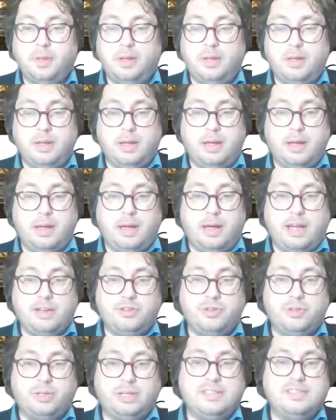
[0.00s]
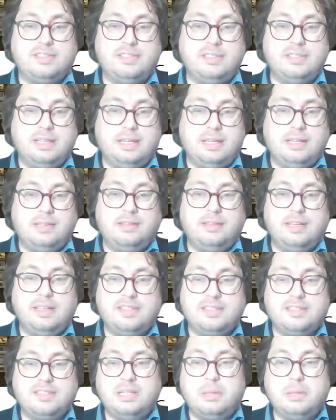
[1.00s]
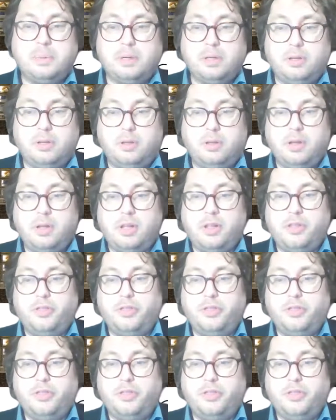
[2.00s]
As you can see in these typical